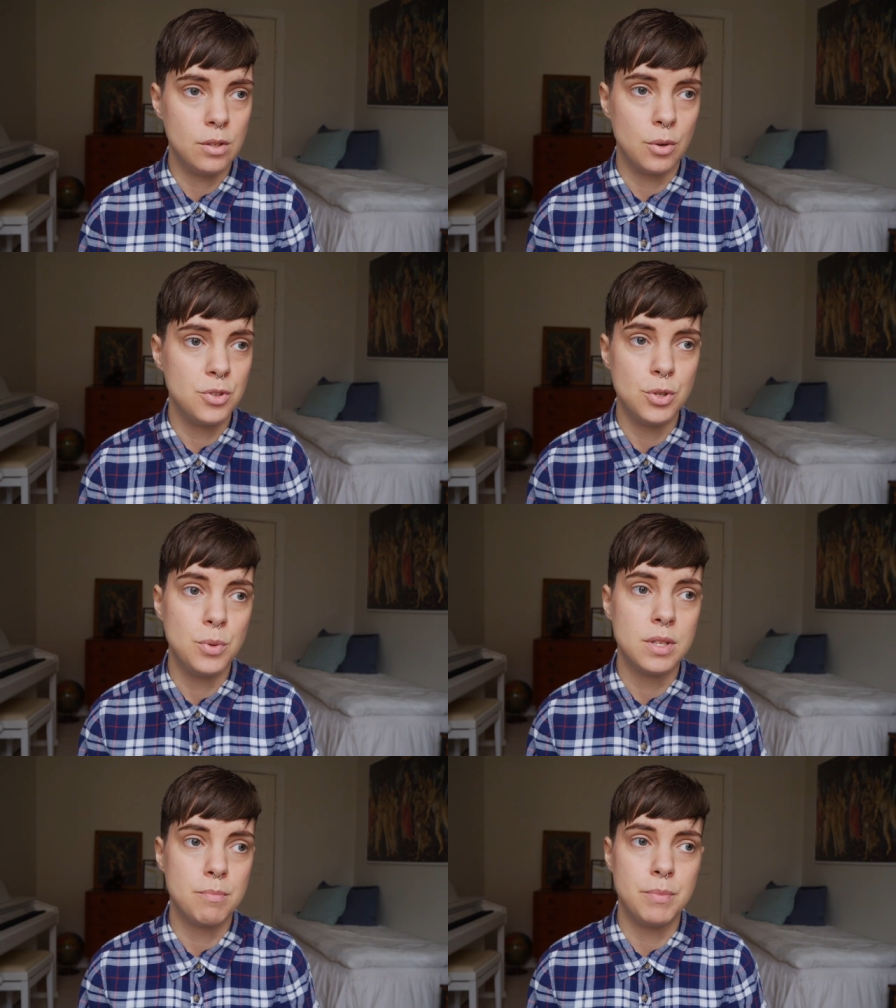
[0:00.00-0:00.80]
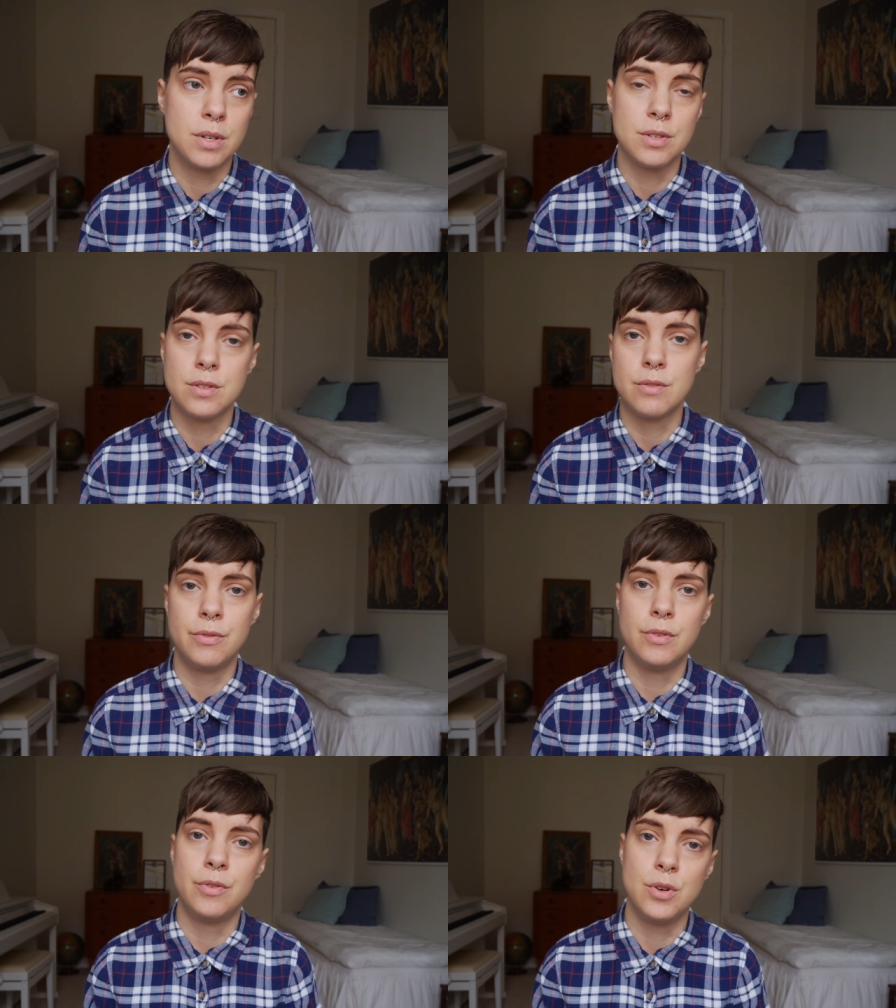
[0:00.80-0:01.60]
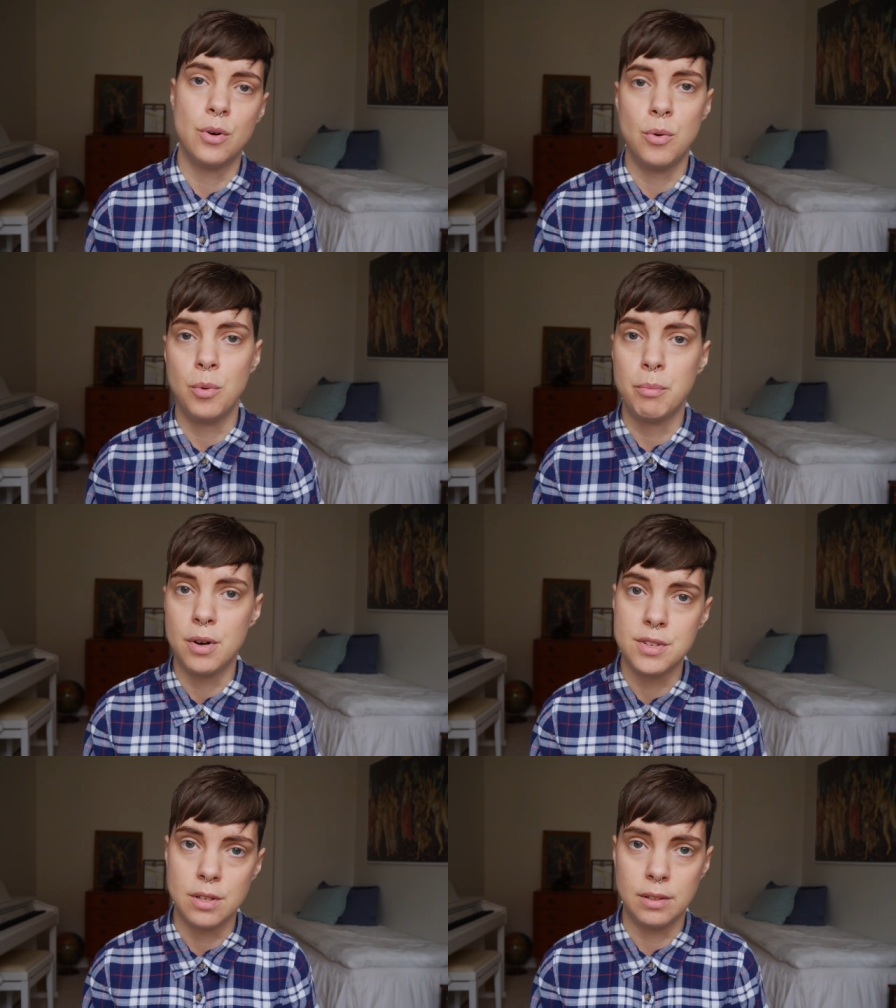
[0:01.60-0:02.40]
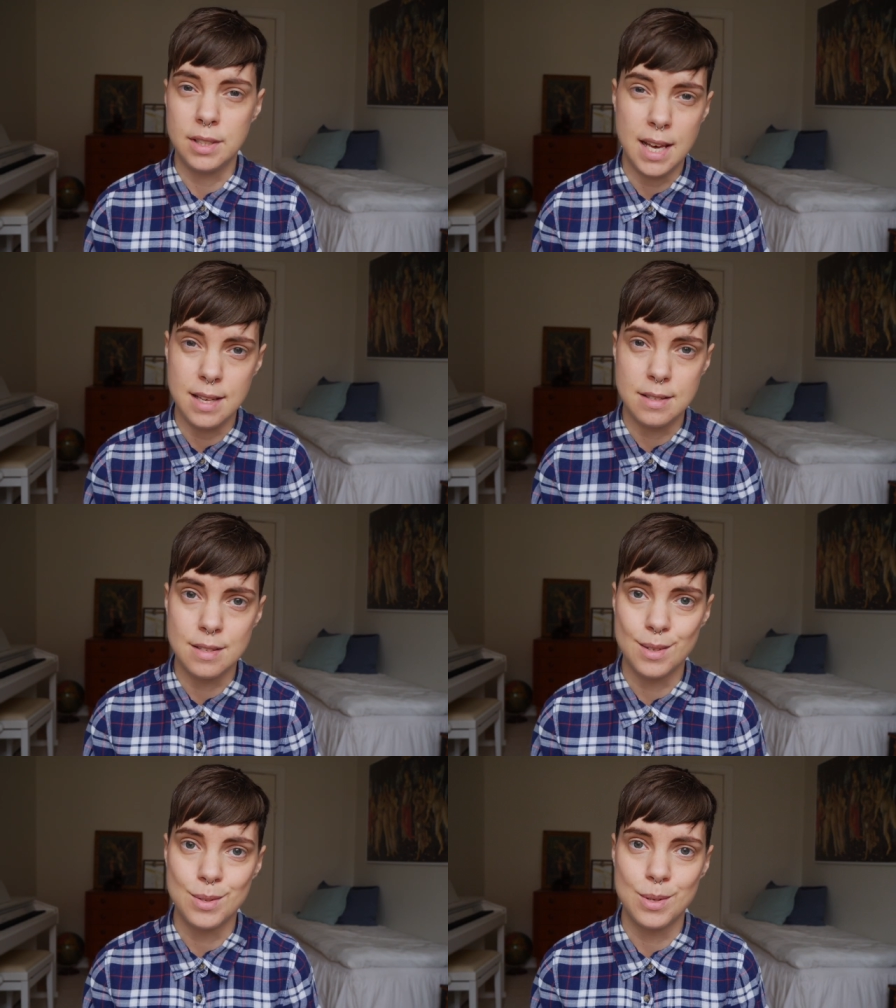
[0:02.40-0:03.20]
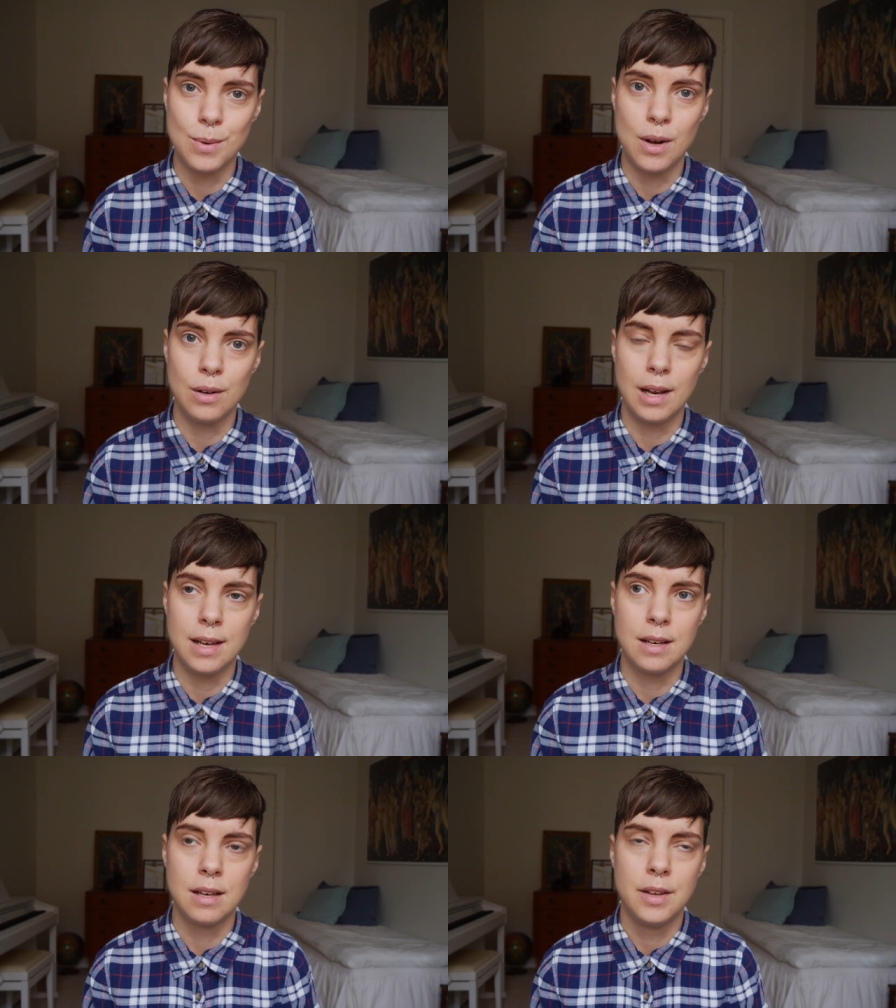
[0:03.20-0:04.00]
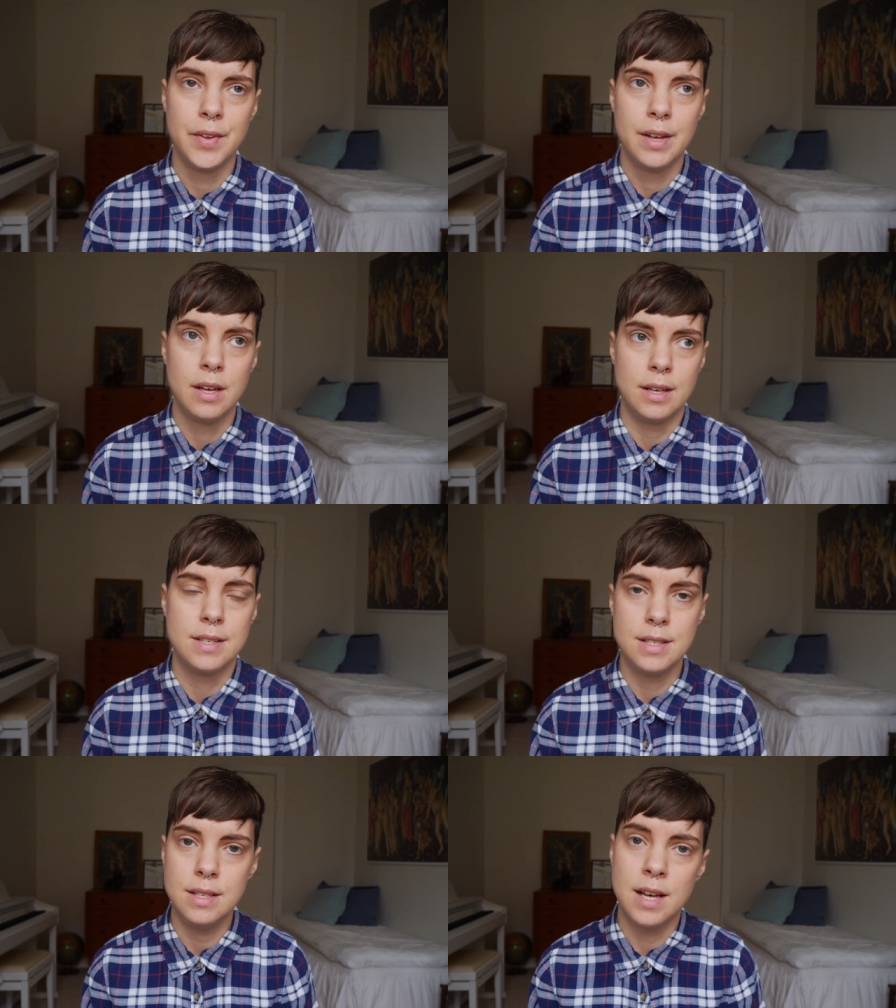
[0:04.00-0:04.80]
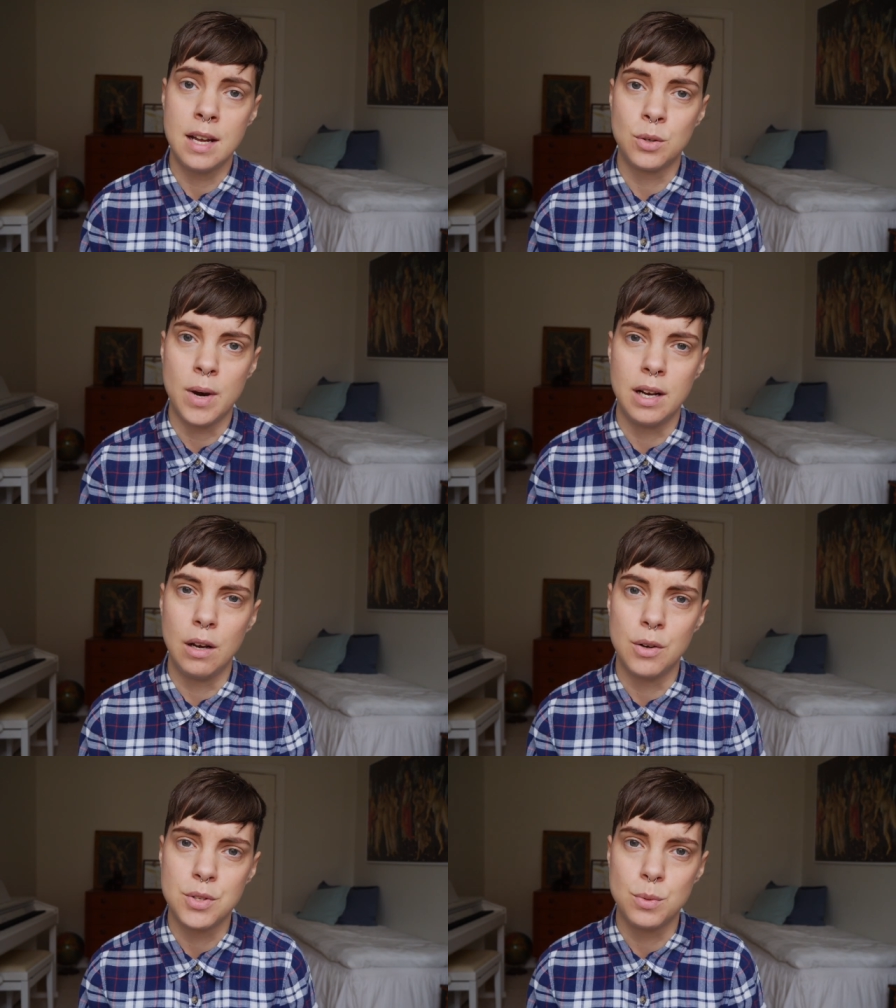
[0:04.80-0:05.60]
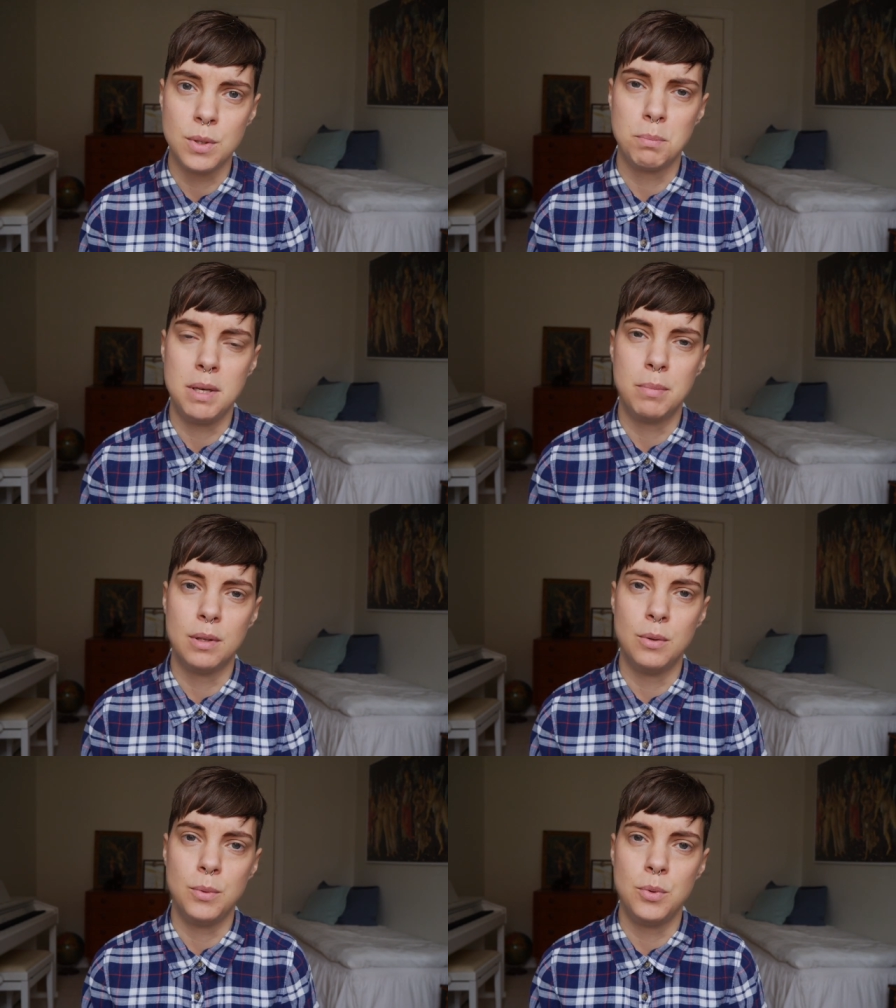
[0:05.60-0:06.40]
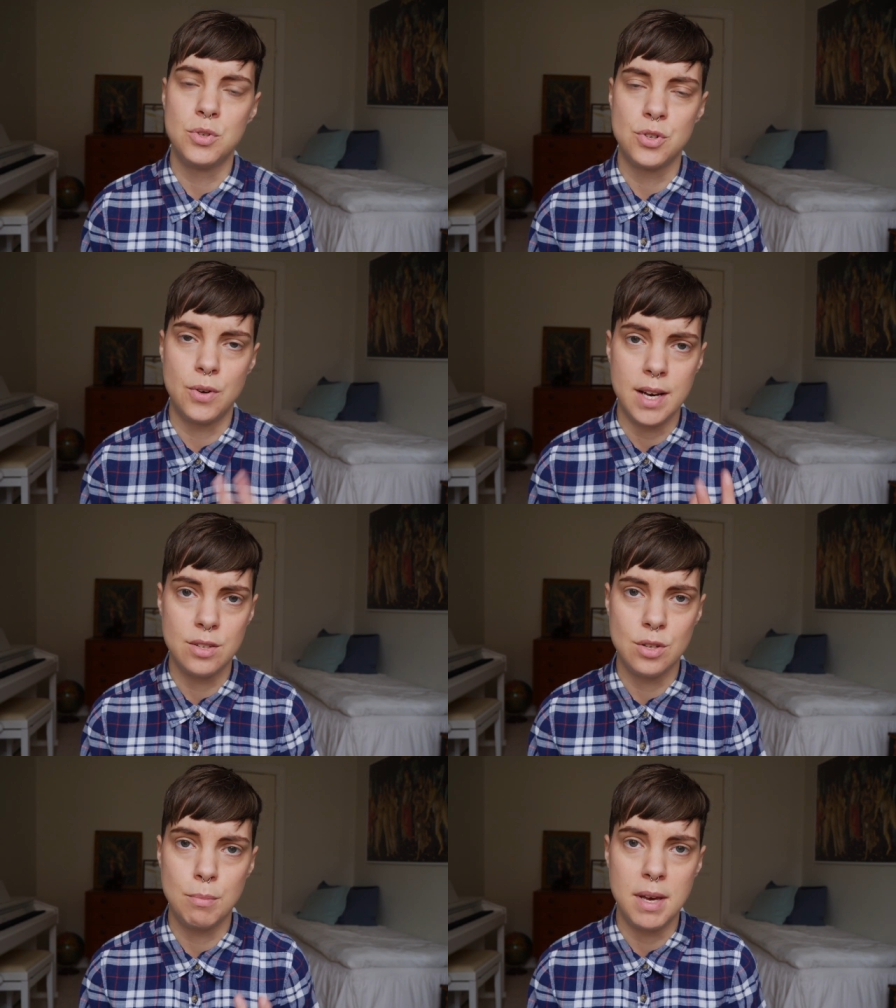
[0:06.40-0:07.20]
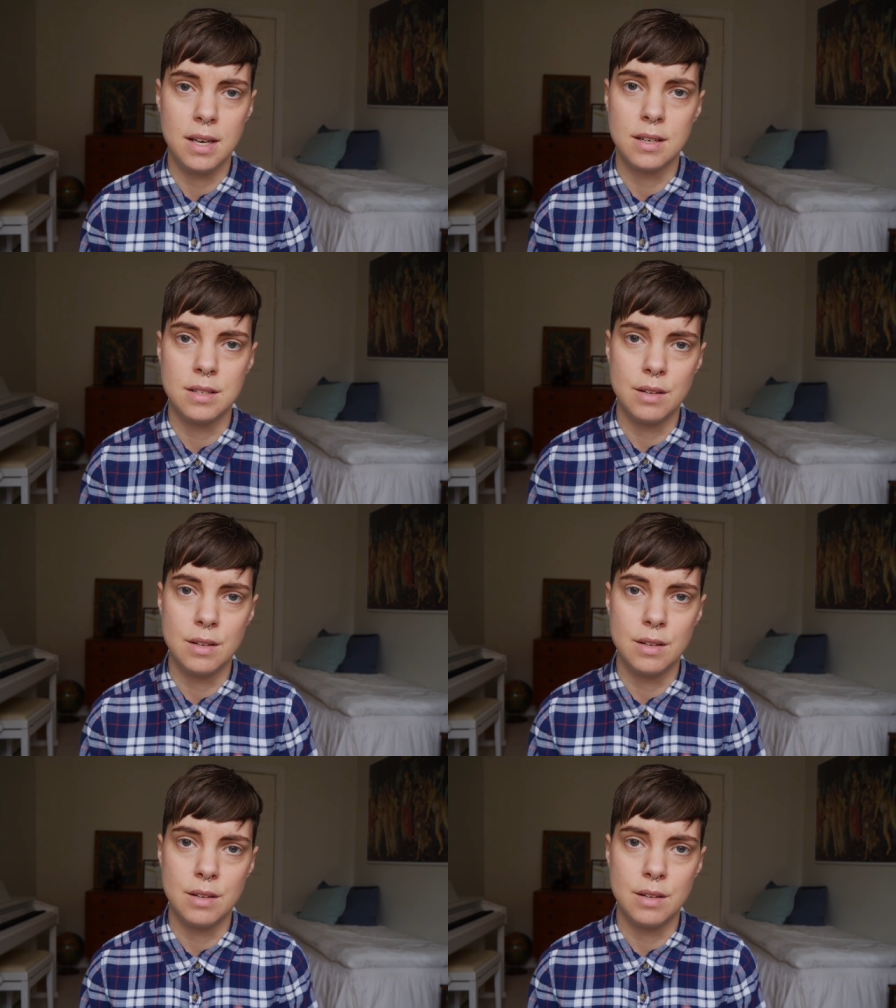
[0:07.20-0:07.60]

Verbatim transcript: you know do it because for your own personal gains and so on like i see that quite a lot with people who, who try to make a